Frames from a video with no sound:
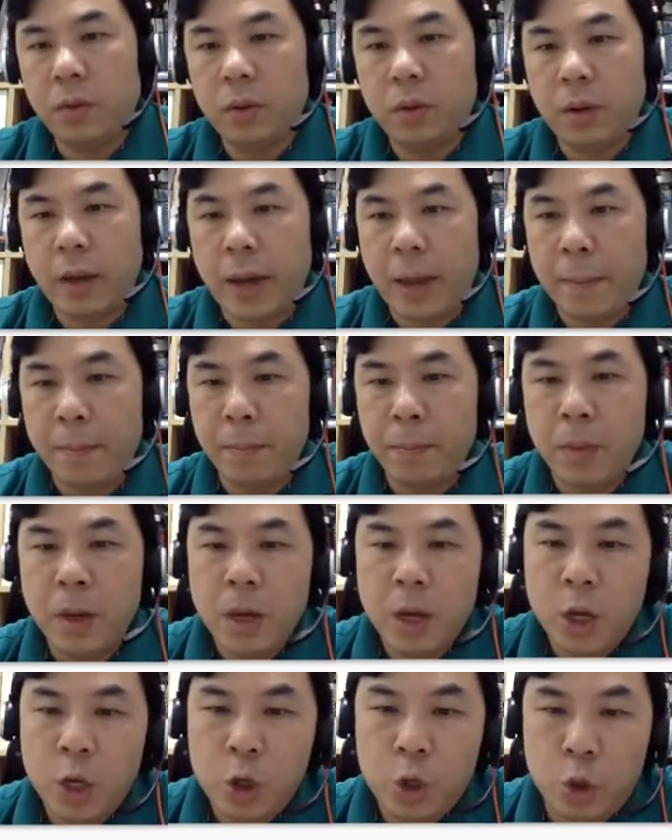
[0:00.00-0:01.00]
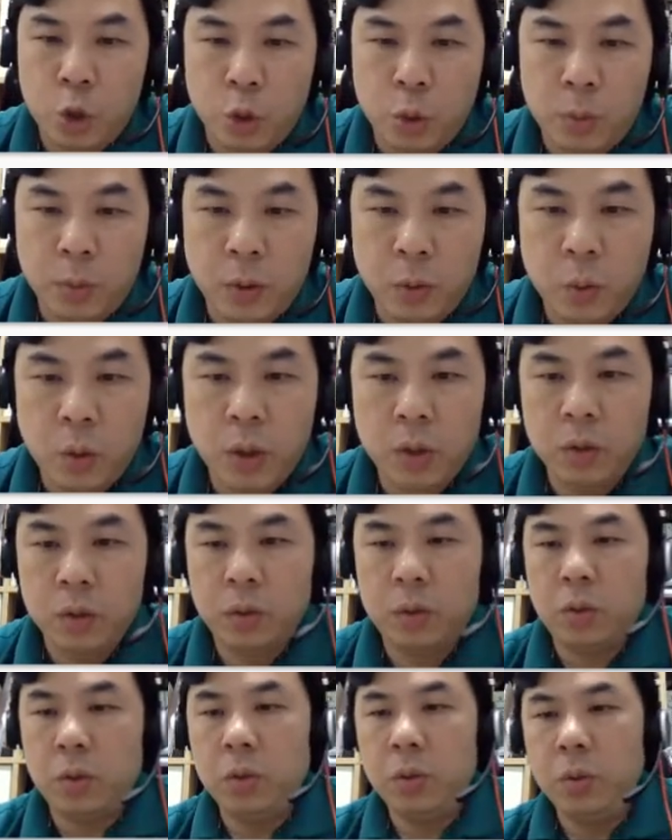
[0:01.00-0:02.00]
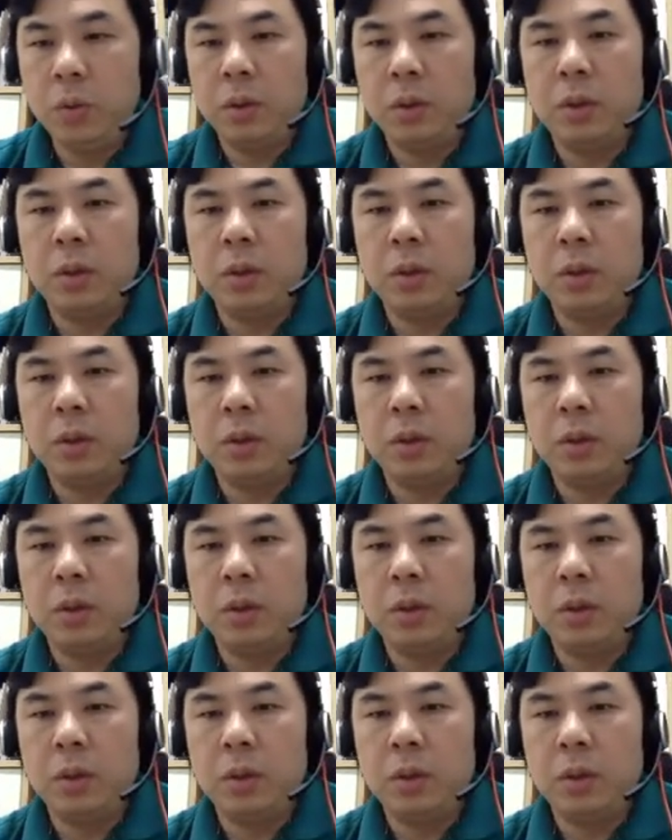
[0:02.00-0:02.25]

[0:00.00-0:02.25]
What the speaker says: the m should not be 1 or 2.